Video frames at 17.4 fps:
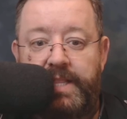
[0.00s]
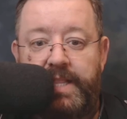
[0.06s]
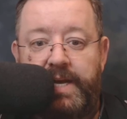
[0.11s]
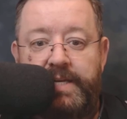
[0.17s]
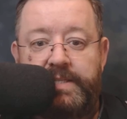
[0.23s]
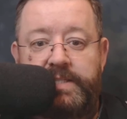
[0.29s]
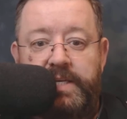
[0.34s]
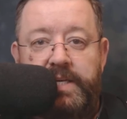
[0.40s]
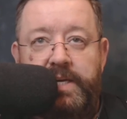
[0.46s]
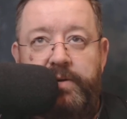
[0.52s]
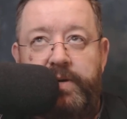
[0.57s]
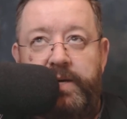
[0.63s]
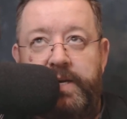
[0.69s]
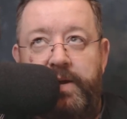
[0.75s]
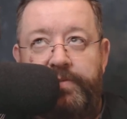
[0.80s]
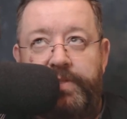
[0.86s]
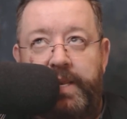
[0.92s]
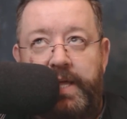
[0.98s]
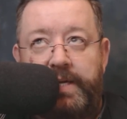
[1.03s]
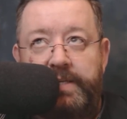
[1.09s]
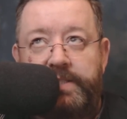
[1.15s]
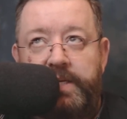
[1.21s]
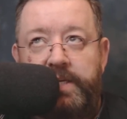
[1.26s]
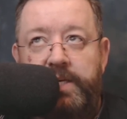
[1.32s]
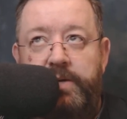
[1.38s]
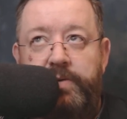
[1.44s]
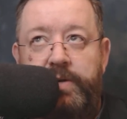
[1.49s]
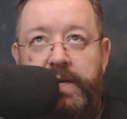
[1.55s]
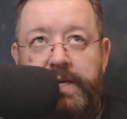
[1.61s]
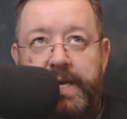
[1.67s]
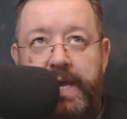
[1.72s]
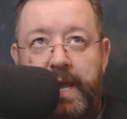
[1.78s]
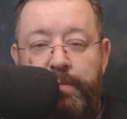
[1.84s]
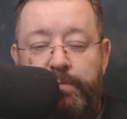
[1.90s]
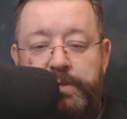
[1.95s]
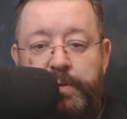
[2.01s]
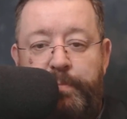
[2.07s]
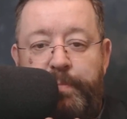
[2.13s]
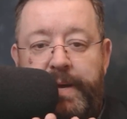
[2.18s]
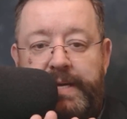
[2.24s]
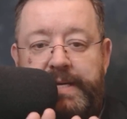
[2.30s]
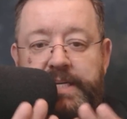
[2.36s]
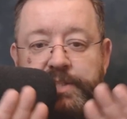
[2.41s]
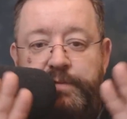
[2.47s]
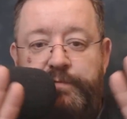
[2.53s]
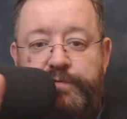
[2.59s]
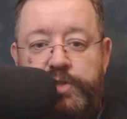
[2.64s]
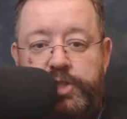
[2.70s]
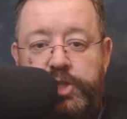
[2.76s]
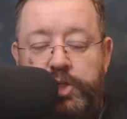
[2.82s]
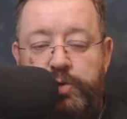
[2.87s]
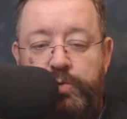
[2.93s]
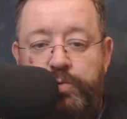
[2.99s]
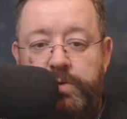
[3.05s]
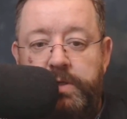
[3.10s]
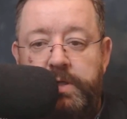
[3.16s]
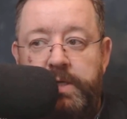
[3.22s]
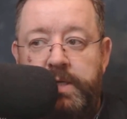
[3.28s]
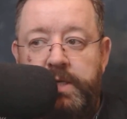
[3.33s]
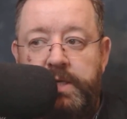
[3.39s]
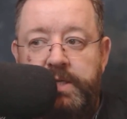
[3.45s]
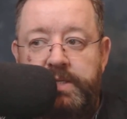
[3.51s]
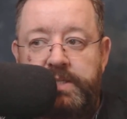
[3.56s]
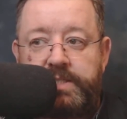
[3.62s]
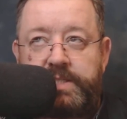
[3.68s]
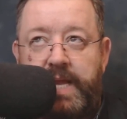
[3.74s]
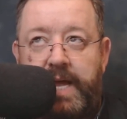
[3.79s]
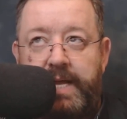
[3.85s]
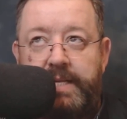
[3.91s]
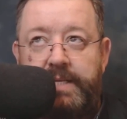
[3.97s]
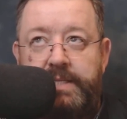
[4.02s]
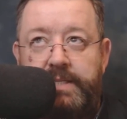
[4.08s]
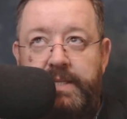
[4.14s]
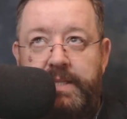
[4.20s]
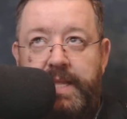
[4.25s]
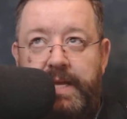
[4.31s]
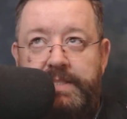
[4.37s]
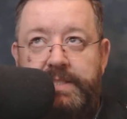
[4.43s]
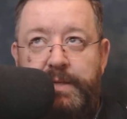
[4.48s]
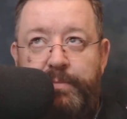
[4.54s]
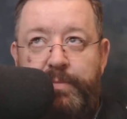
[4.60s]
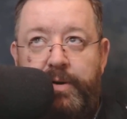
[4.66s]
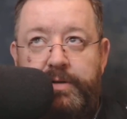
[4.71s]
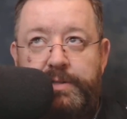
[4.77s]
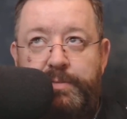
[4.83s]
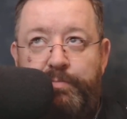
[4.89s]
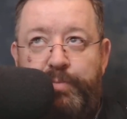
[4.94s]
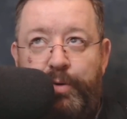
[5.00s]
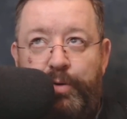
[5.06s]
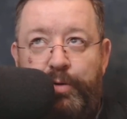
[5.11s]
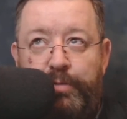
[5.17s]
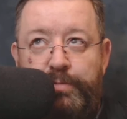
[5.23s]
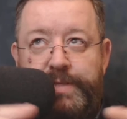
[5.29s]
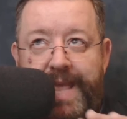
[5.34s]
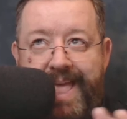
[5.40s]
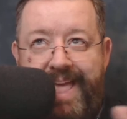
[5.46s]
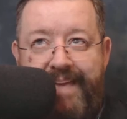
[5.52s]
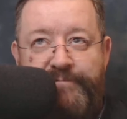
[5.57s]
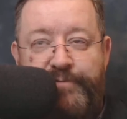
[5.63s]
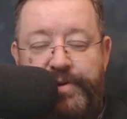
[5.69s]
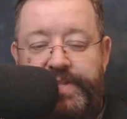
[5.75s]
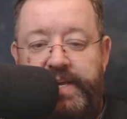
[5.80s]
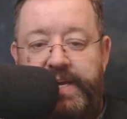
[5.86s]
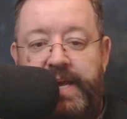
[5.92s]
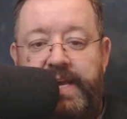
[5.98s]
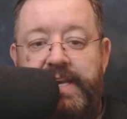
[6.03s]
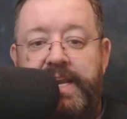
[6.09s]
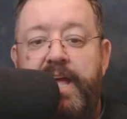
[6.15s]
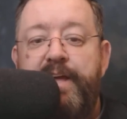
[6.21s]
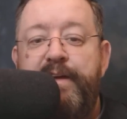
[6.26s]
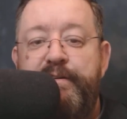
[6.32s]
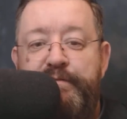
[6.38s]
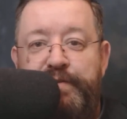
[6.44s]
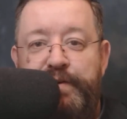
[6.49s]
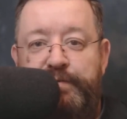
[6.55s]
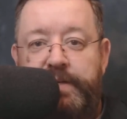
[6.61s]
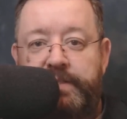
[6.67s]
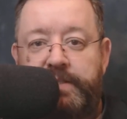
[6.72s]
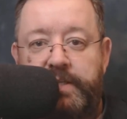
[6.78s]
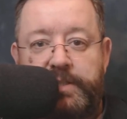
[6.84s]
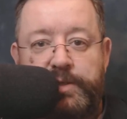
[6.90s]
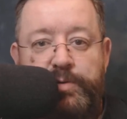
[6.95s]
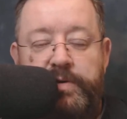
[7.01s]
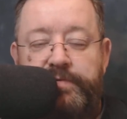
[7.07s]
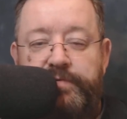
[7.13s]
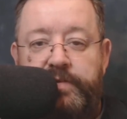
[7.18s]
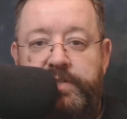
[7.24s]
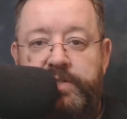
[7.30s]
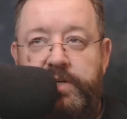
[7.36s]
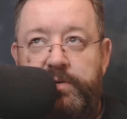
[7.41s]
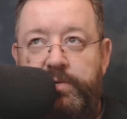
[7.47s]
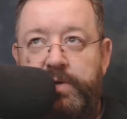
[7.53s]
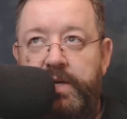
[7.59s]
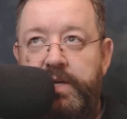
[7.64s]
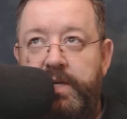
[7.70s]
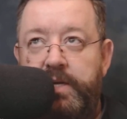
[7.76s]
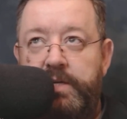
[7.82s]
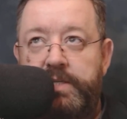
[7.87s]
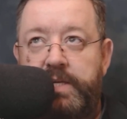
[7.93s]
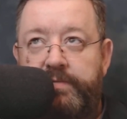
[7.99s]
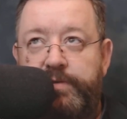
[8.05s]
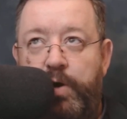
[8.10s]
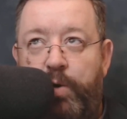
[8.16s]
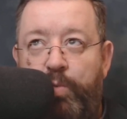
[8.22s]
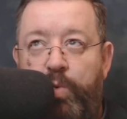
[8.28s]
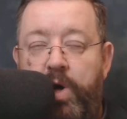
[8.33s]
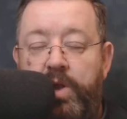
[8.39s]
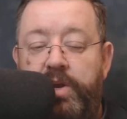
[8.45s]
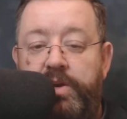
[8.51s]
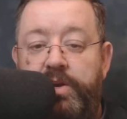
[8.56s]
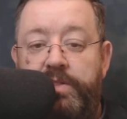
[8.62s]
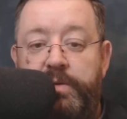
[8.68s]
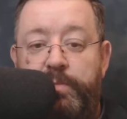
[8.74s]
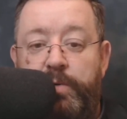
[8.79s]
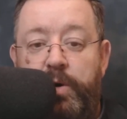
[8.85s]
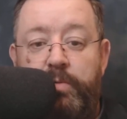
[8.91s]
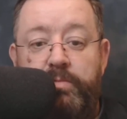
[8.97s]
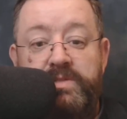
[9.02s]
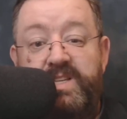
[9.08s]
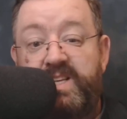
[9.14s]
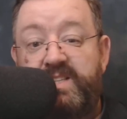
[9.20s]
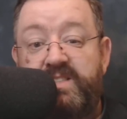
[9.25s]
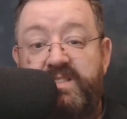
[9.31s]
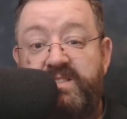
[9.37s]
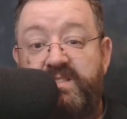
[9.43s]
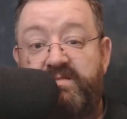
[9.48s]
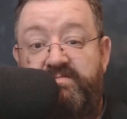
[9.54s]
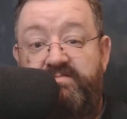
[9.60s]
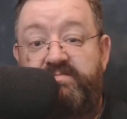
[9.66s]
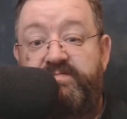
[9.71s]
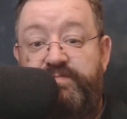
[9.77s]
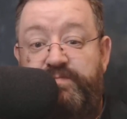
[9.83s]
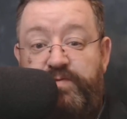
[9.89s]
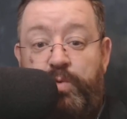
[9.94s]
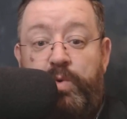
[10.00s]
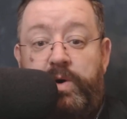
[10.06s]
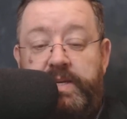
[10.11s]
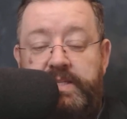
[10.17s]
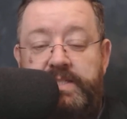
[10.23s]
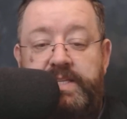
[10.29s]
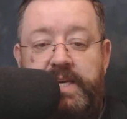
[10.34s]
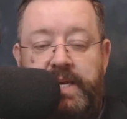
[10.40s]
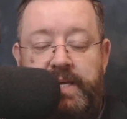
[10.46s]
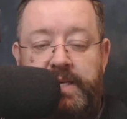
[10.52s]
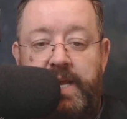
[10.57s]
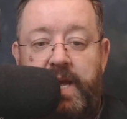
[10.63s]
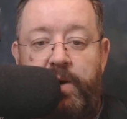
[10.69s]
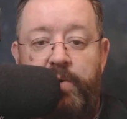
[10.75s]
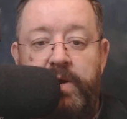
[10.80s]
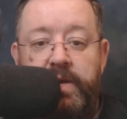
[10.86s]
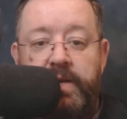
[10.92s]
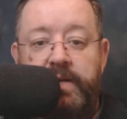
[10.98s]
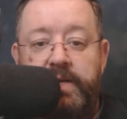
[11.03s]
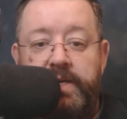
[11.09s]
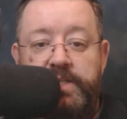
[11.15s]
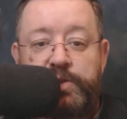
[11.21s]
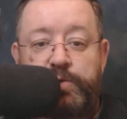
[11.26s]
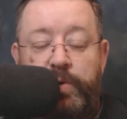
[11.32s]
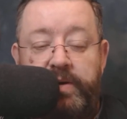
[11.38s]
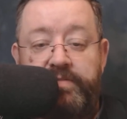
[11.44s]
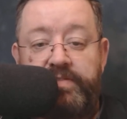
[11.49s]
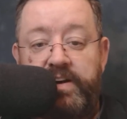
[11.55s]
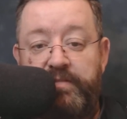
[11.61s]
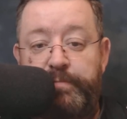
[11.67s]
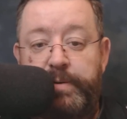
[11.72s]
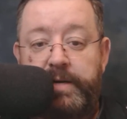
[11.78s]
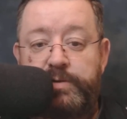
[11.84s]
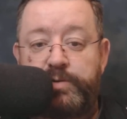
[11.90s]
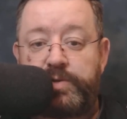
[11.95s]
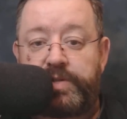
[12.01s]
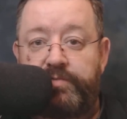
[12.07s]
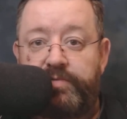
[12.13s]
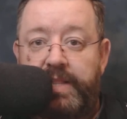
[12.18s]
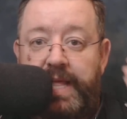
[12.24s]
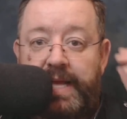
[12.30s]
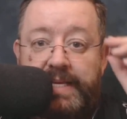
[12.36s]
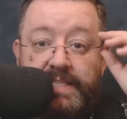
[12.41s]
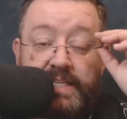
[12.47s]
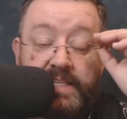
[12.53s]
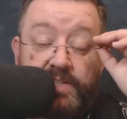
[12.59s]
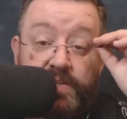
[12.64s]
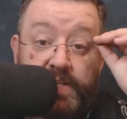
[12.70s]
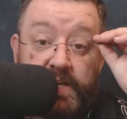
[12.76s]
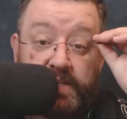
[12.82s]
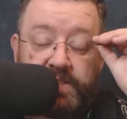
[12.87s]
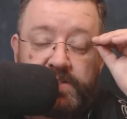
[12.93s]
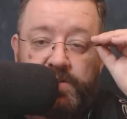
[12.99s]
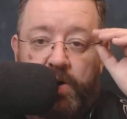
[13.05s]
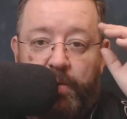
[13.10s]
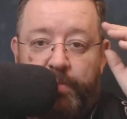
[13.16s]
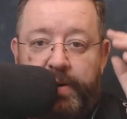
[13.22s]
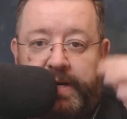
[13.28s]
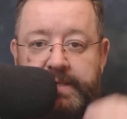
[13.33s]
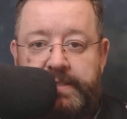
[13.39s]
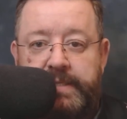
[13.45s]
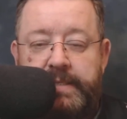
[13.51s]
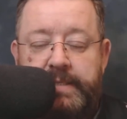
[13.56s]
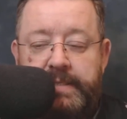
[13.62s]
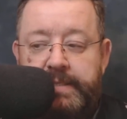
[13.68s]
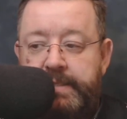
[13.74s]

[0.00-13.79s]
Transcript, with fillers: and a lighting unit now the lighting unit came as a package of two stand lighting box bulbs everything in 56 quid for two so i've got one on at the moment so that's for what you're seeing now is £25 worth of lighting. So that's not bad.